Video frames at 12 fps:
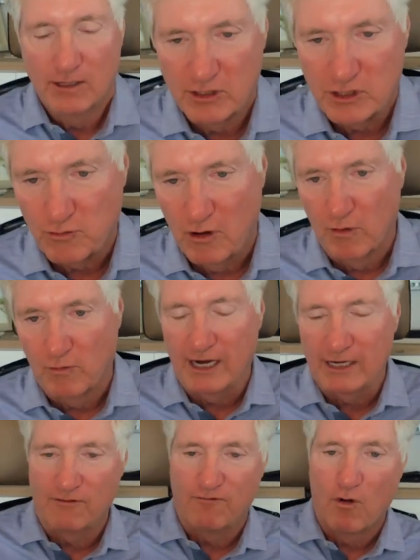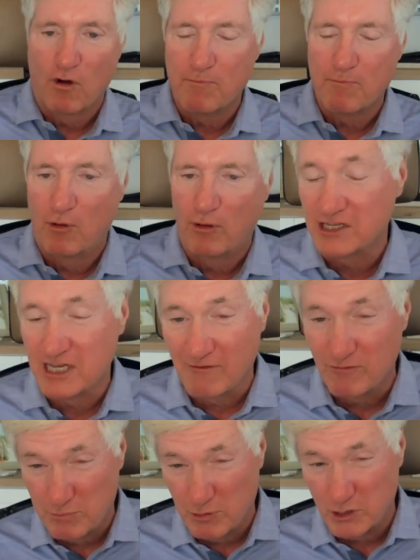the withdrawal rate to
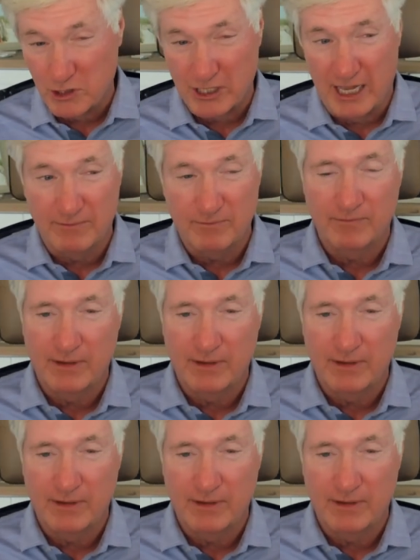4.7%.